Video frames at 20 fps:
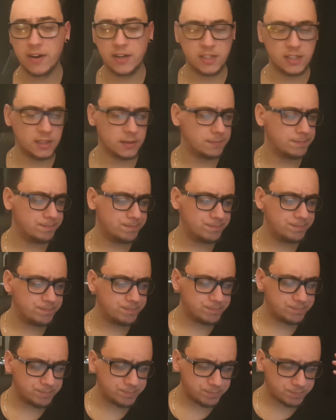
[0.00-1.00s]
character
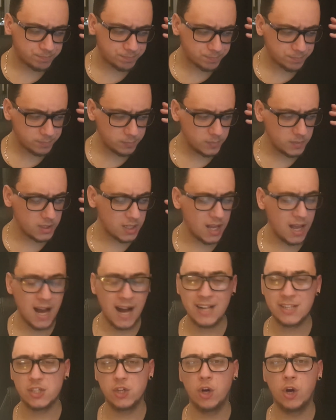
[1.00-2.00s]

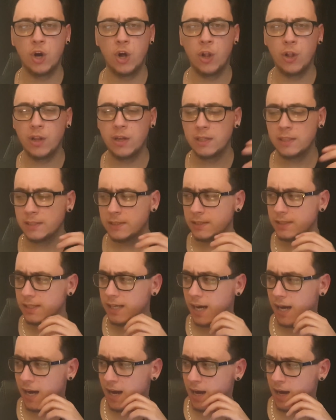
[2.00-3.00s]
at all.
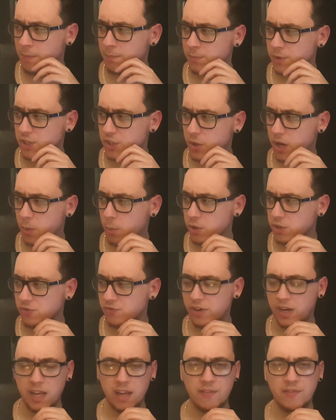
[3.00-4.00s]
So I
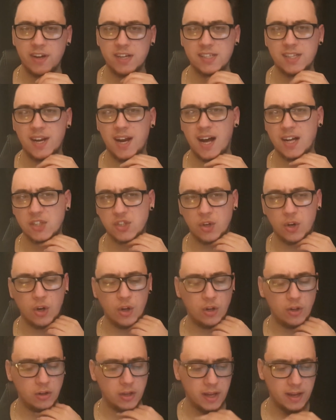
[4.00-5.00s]
wasn't really invested at
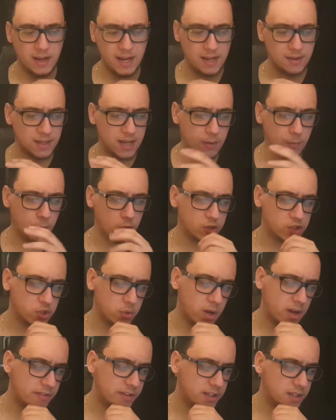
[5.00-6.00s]
all in that
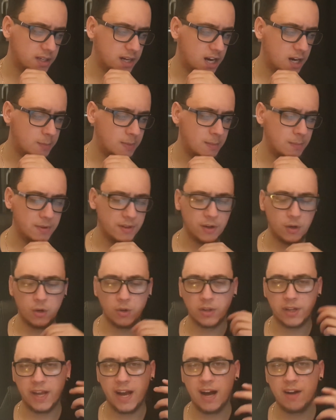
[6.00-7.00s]
whatsoever. I remember the
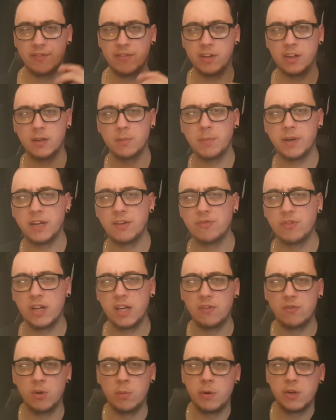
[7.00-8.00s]
whole cat villain being
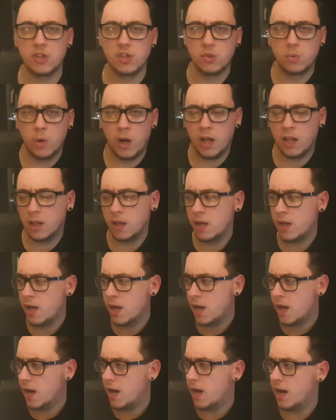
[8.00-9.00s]
really rubbish as well.
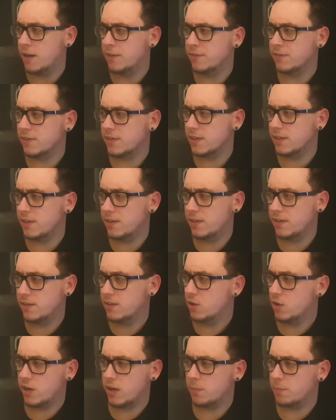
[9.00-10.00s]
And
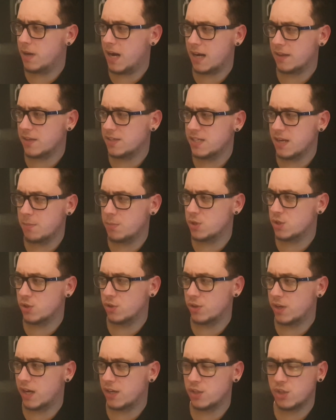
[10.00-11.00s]
looking back, this
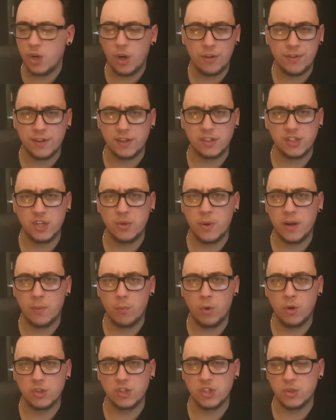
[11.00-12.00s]
episode had nothing to
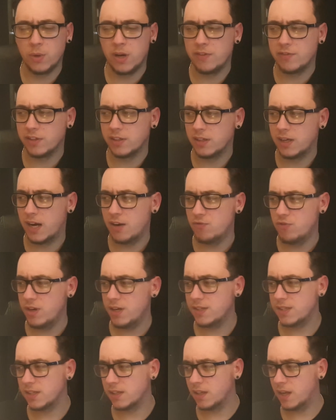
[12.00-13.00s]
it whatsoever. I
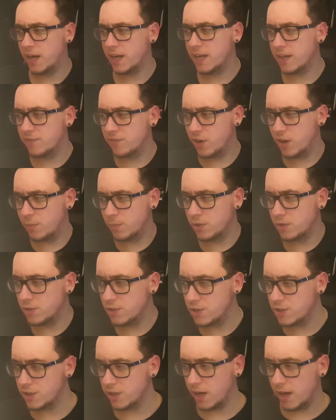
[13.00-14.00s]
really didn't like it very
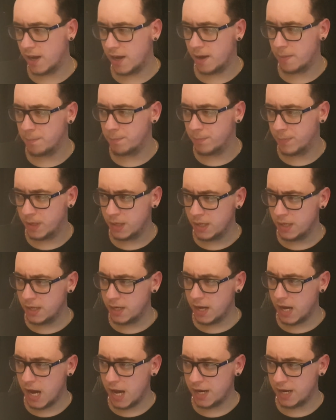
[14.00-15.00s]
much. And
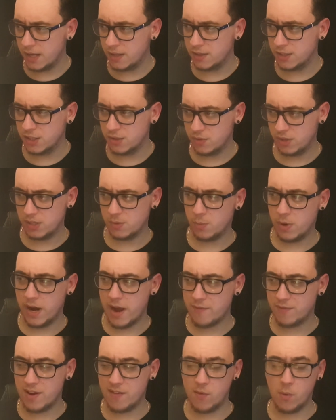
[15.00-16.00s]
there's a reason
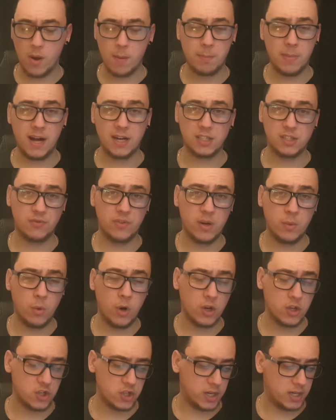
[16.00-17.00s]
why I've never went back to
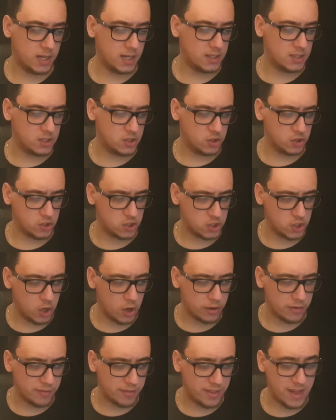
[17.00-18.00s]
rewatch it. It's just
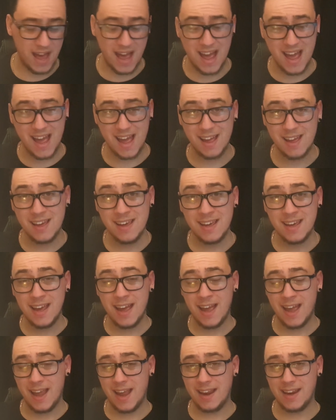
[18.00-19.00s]
sort of there.
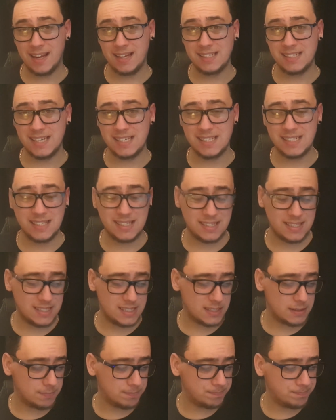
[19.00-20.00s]
It
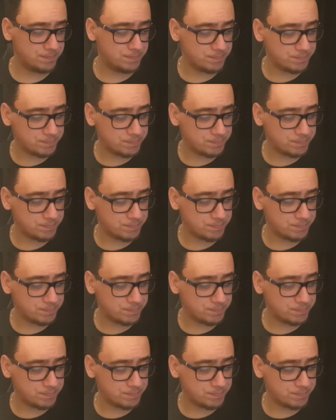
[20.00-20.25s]
exists.